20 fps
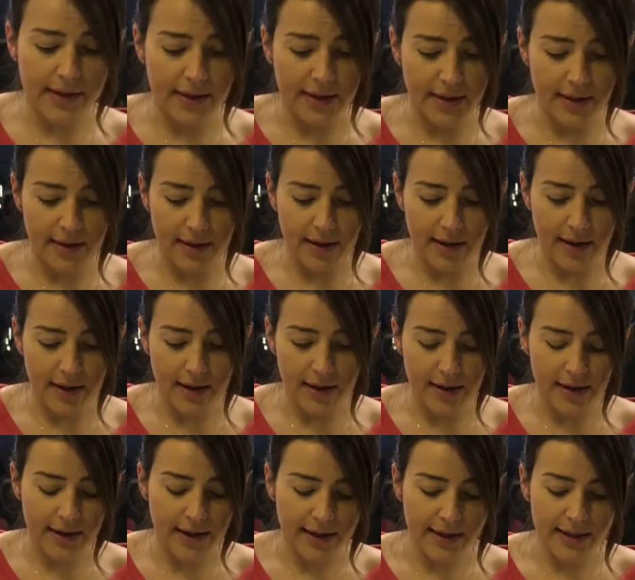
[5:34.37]
it
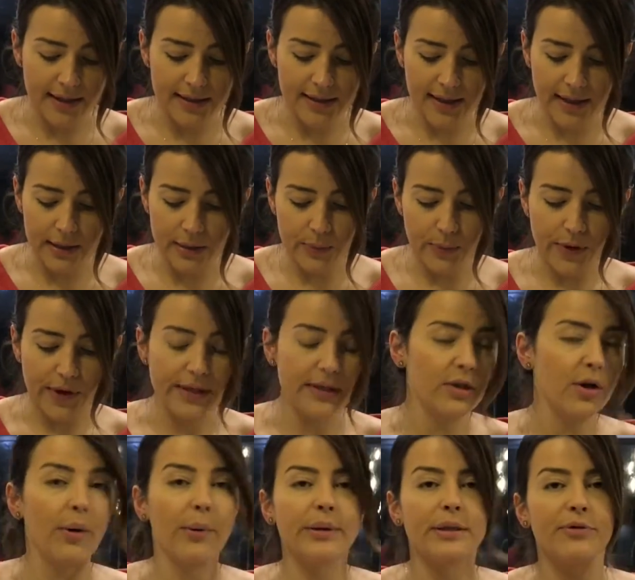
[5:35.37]
in a sense where it's
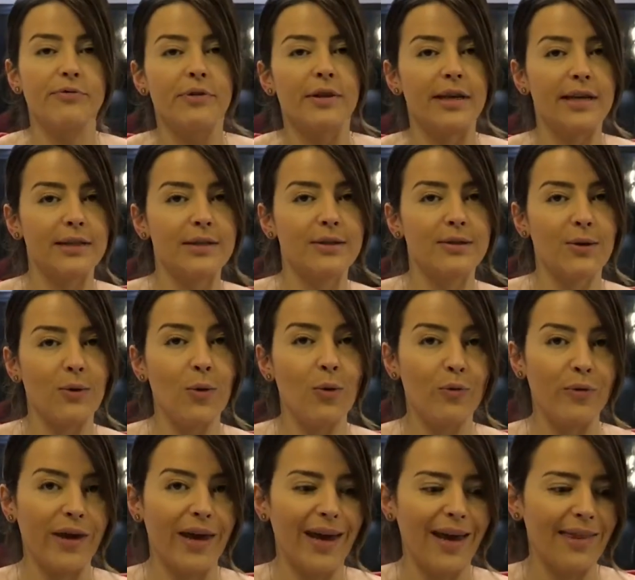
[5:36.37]
going to release all
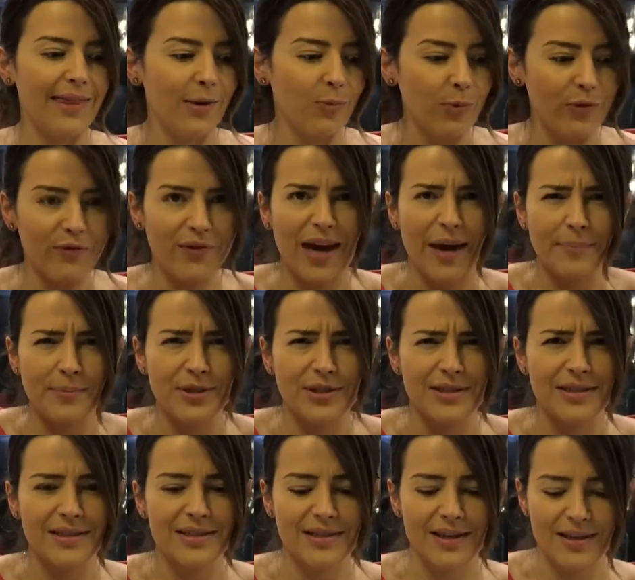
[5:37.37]
the air that we've captured
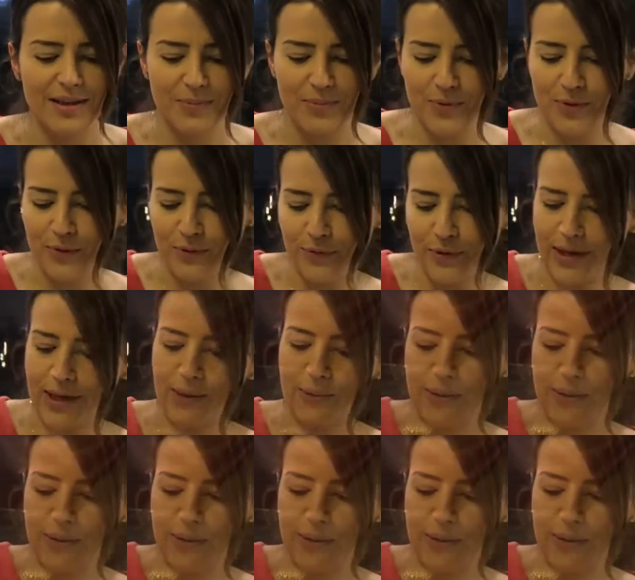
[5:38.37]
inside the beautiful egg